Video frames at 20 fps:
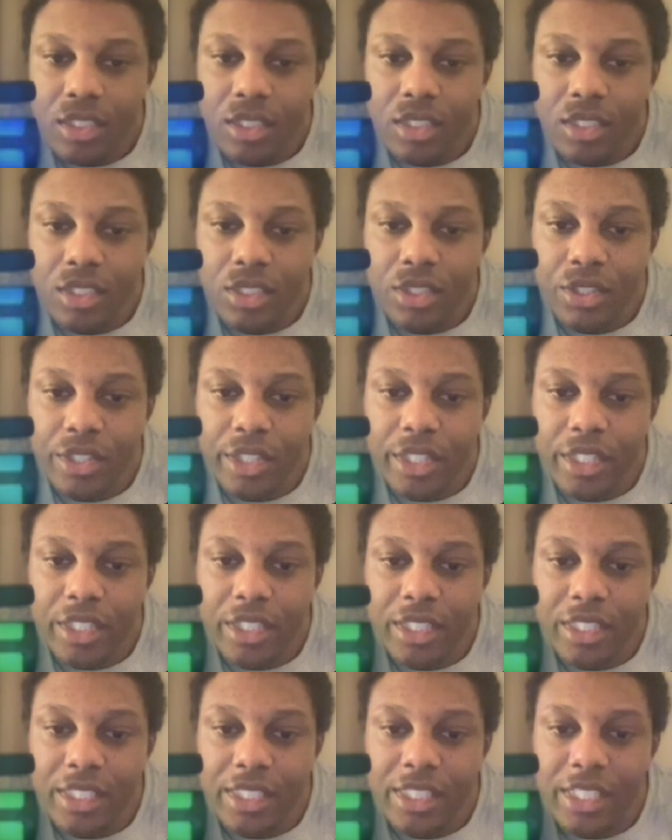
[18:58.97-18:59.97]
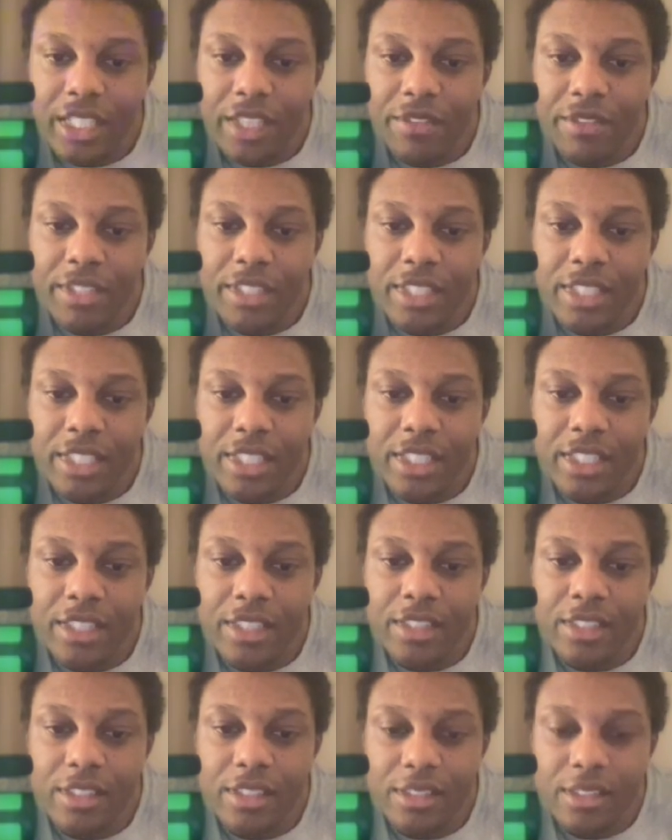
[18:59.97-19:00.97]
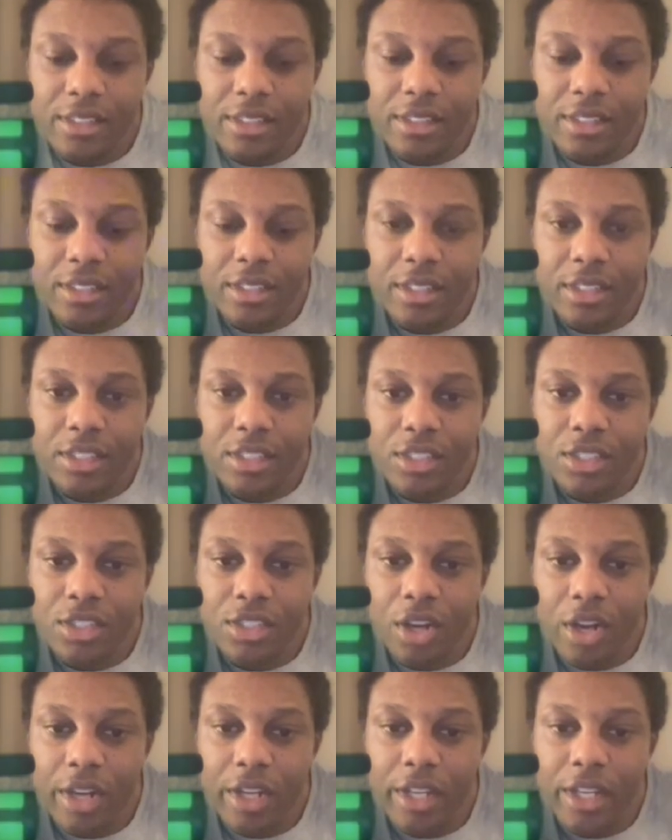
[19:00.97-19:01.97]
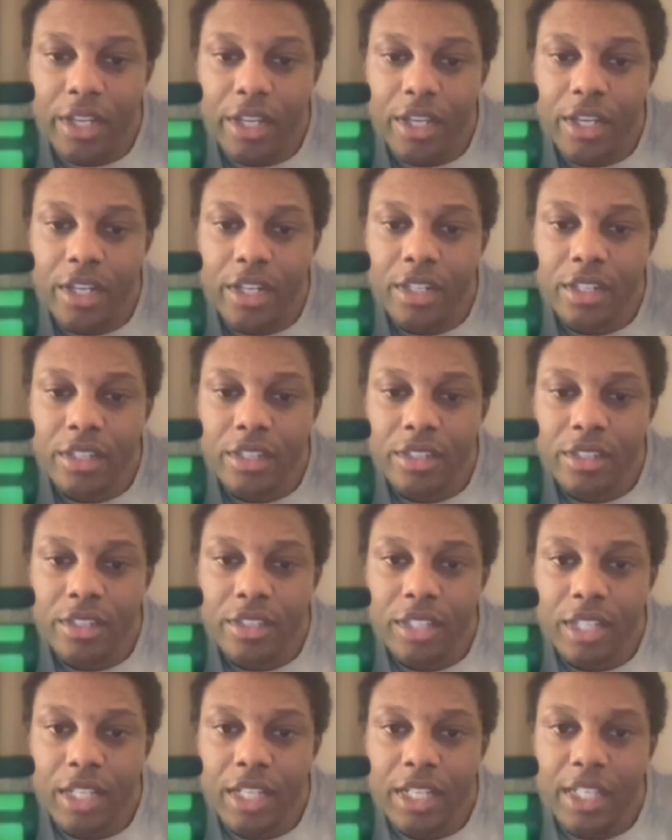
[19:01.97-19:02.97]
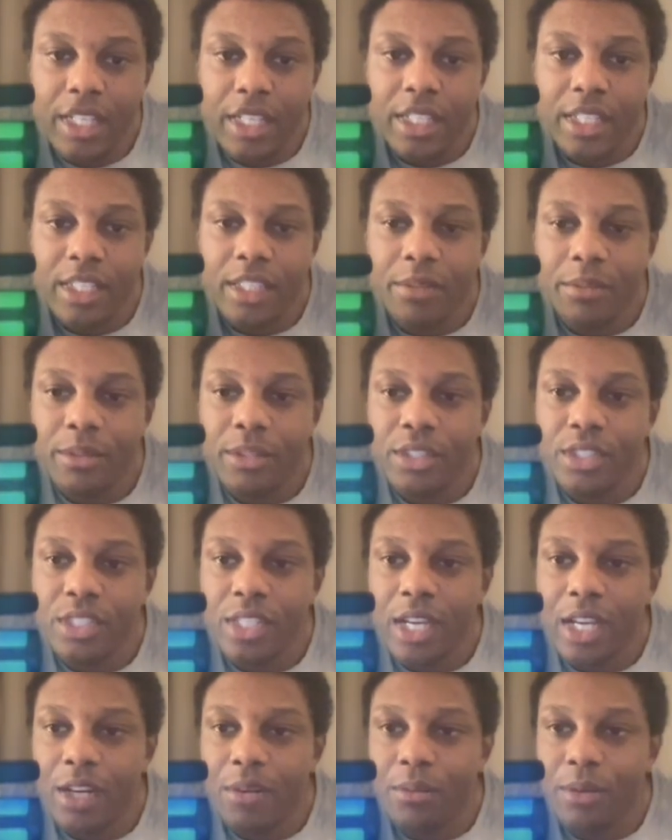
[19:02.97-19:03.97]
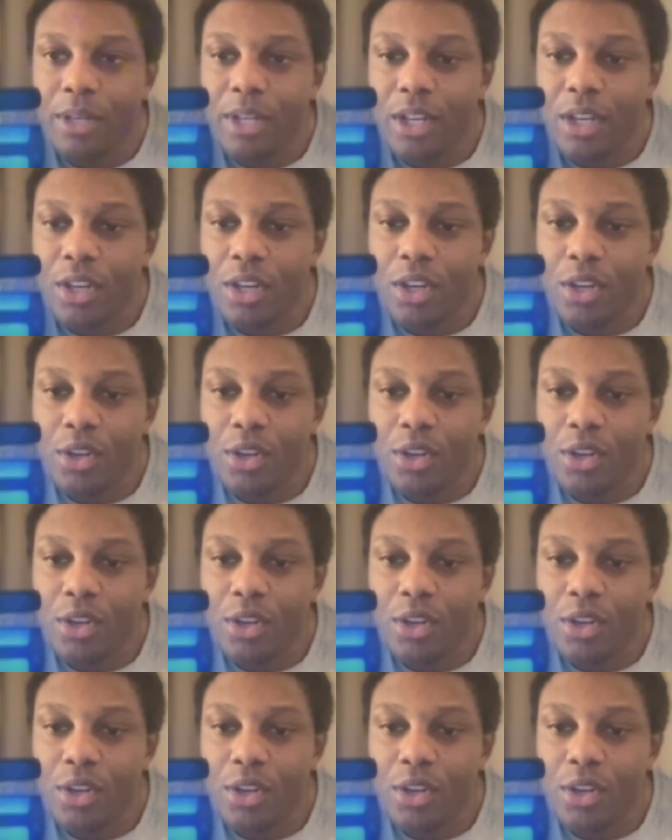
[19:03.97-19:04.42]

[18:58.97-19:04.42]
So here the Stevensons start here, and then we just kind of want to go